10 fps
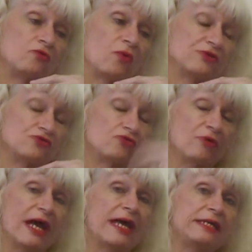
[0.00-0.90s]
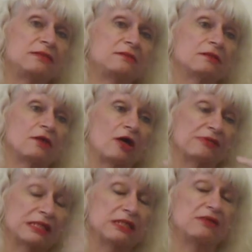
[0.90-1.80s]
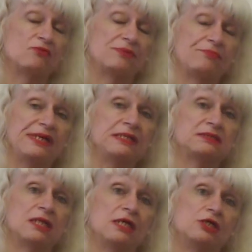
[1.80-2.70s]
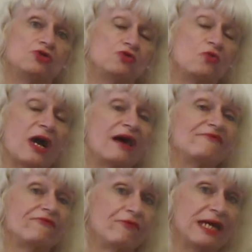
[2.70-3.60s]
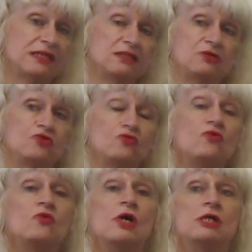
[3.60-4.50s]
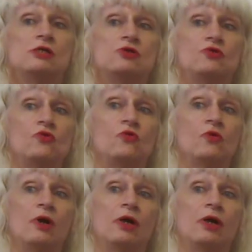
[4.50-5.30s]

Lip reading: want to create correctly and with peace, to have friends to